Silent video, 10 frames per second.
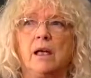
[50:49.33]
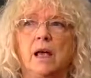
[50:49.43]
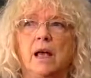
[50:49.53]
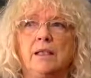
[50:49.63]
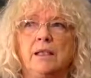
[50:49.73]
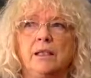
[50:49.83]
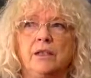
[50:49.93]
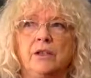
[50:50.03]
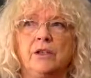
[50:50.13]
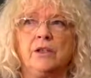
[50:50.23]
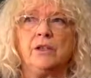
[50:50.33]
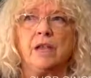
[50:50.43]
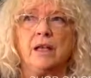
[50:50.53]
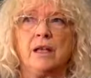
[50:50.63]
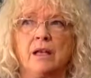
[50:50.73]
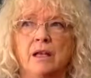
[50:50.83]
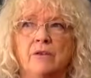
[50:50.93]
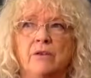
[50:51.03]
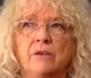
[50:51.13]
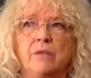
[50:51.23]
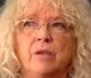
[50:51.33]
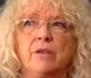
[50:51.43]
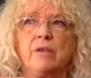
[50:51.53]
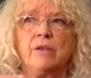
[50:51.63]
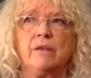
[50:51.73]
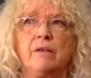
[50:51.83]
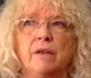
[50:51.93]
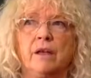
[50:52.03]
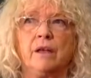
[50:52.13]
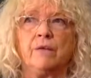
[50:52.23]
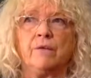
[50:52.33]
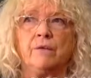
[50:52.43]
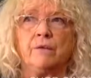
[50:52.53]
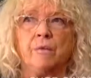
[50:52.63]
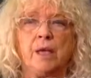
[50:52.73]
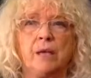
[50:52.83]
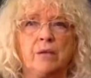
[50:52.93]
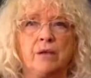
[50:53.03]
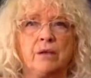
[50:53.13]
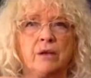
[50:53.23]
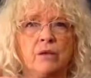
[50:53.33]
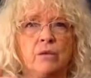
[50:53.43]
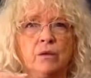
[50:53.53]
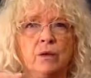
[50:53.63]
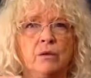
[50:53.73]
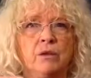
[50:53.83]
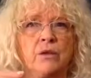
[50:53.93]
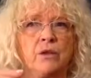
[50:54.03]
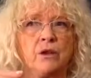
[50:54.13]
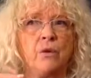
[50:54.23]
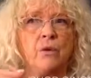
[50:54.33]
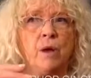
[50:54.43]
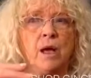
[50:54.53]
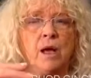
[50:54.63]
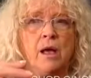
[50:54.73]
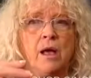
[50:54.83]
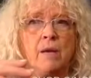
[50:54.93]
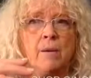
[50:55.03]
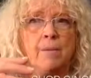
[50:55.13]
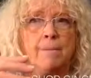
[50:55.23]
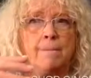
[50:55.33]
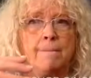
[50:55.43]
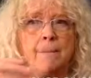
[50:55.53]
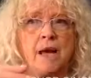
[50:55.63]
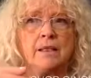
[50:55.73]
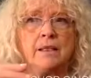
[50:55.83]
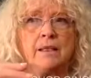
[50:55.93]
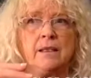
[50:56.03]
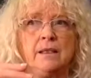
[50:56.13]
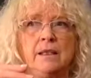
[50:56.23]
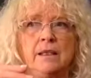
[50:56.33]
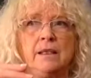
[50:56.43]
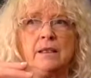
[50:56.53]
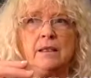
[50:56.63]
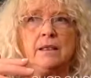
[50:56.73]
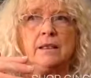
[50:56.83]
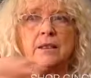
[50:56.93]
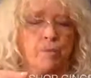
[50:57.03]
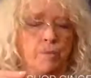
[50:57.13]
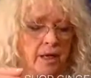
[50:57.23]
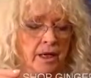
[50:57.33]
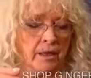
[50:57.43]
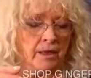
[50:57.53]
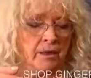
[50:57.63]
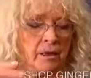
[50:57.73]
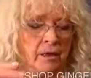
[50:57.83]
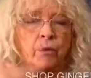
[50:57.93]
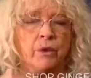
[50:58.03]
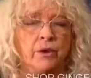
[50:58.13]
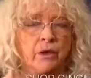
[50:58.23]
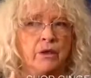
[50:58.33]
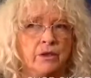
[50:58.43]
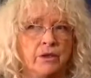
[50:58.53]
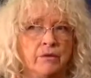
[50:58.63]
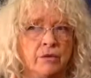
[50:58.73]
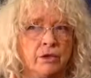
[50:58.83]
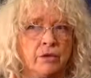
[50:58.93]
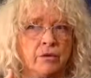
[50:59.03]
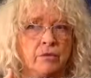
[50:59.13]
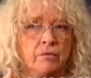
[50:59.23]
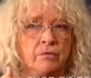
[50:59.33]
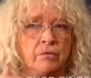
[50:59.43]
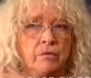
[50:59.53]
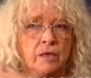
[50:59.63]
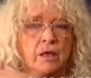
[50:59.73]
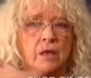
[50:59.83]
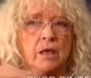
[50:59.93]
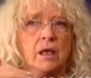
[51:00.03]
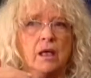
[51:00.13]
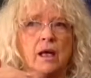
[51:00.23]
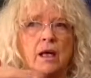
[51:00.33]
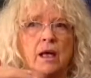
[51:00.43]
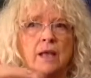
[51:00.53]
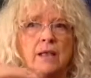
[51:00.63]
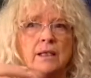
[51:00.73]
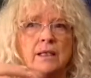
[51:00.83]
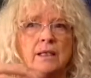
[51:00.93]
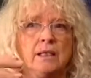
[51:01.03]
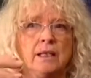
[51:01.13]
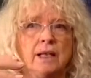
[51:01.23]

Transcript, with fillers: and this is just like another dimension for me because our world is so masculine dominated within ourselves too and it isn't